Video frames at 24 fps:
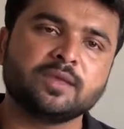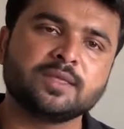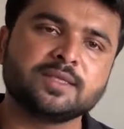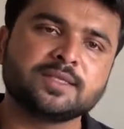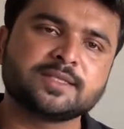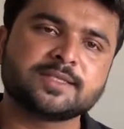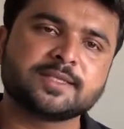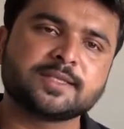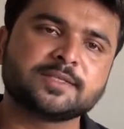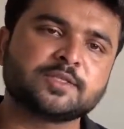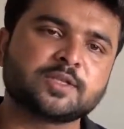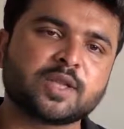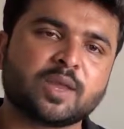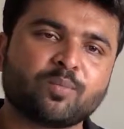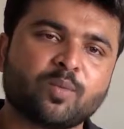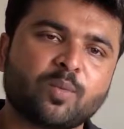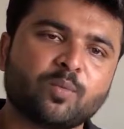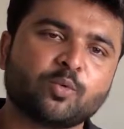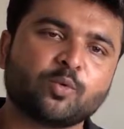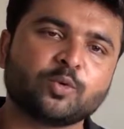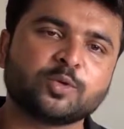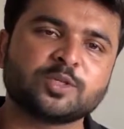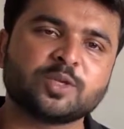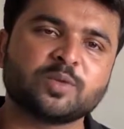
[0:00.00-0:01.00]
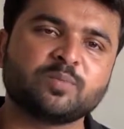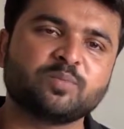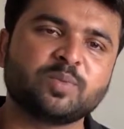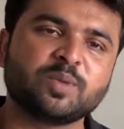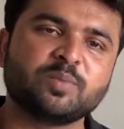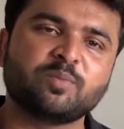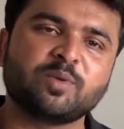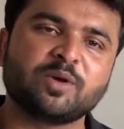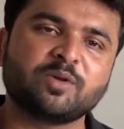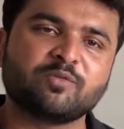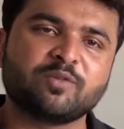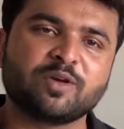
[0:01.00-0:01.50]
In such type of question,
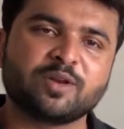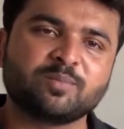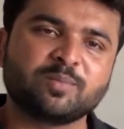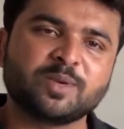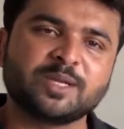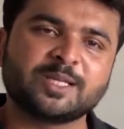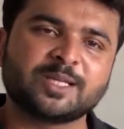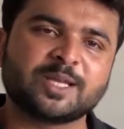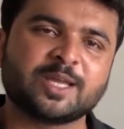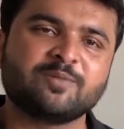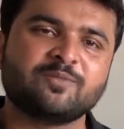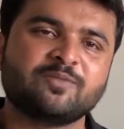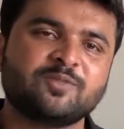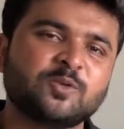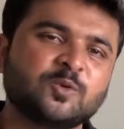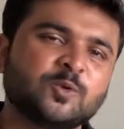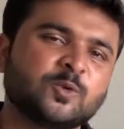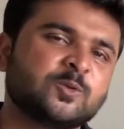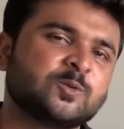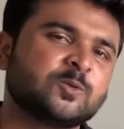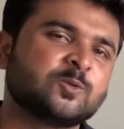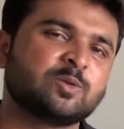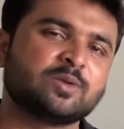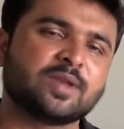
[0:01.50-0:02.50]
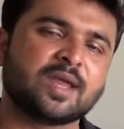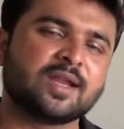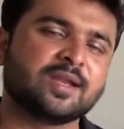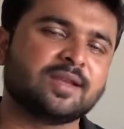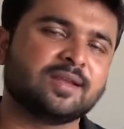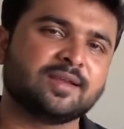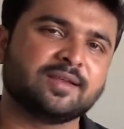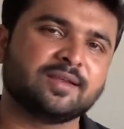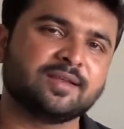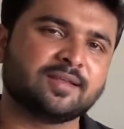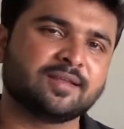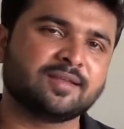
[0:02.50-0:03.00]
people were a bit confused to
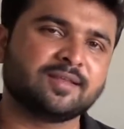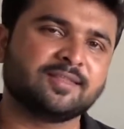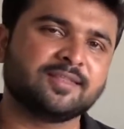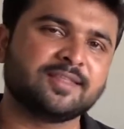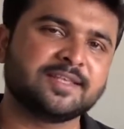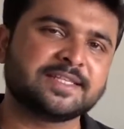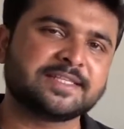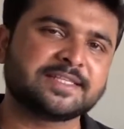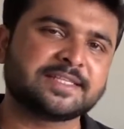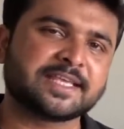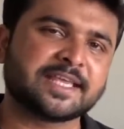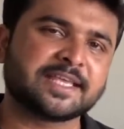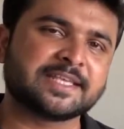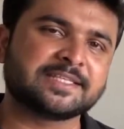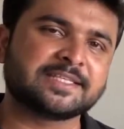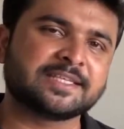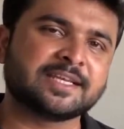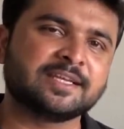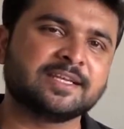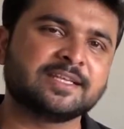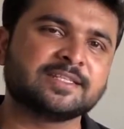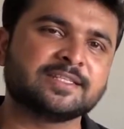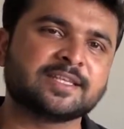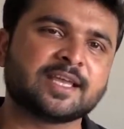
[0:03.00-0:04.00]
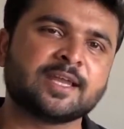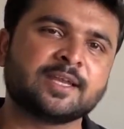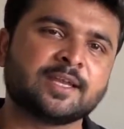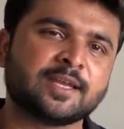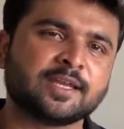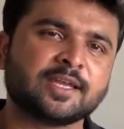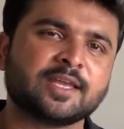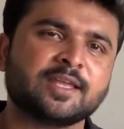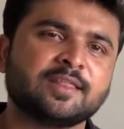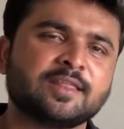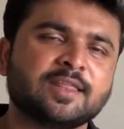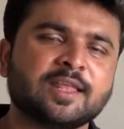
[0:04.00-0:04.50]
write these case studies.
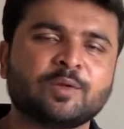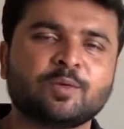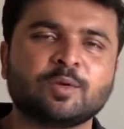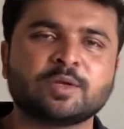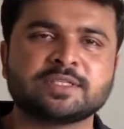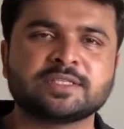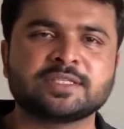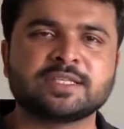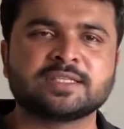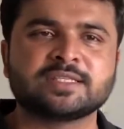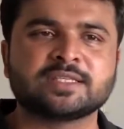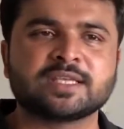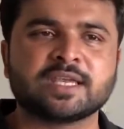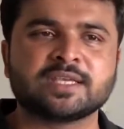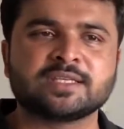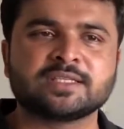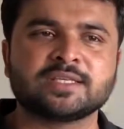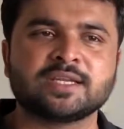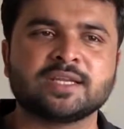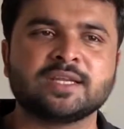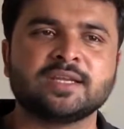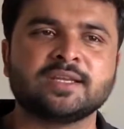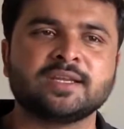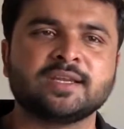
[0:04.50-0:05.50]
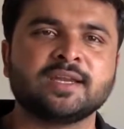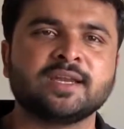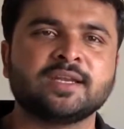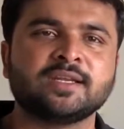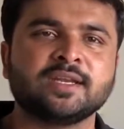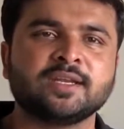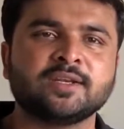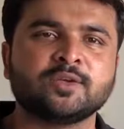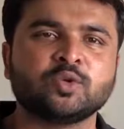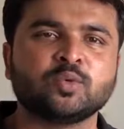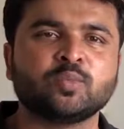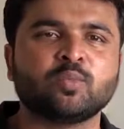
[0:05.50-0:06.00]
And again, there was this case study
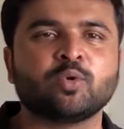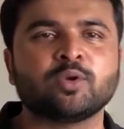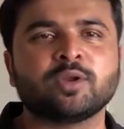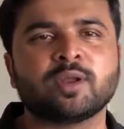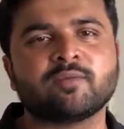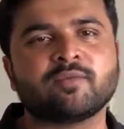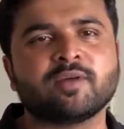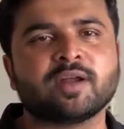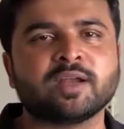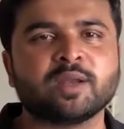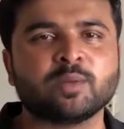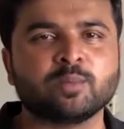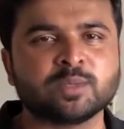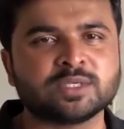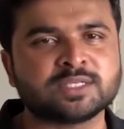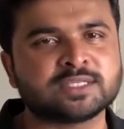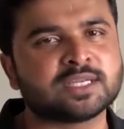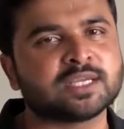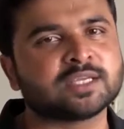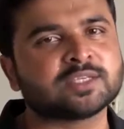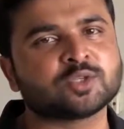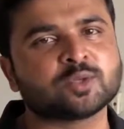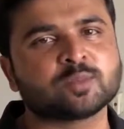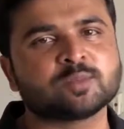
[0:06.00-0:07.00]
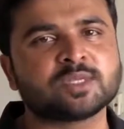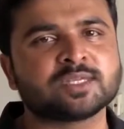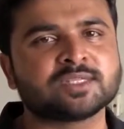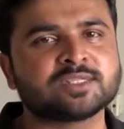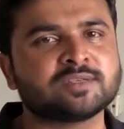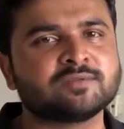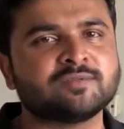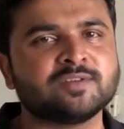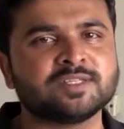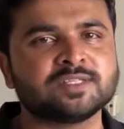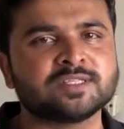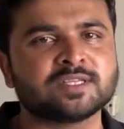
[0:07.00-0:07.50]
related to bona fide mistakes of the
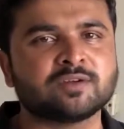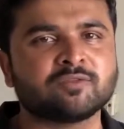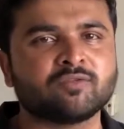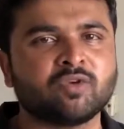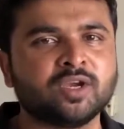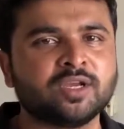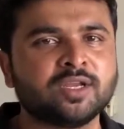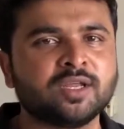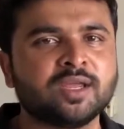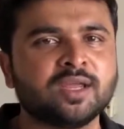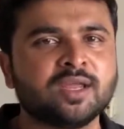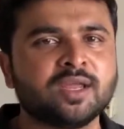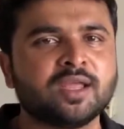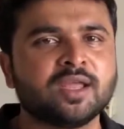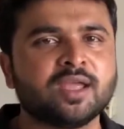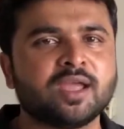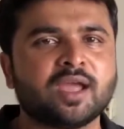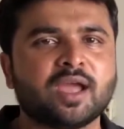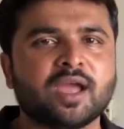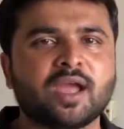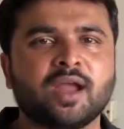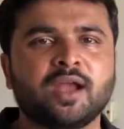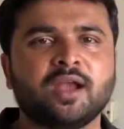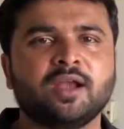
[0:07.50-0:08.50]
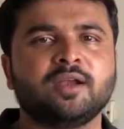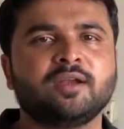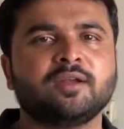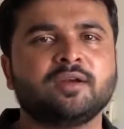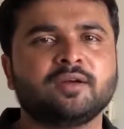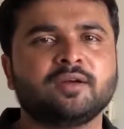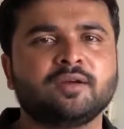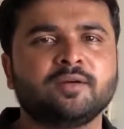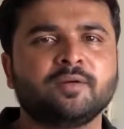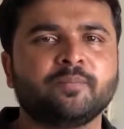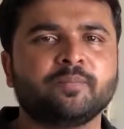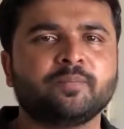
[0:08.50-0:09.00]
civil servant, and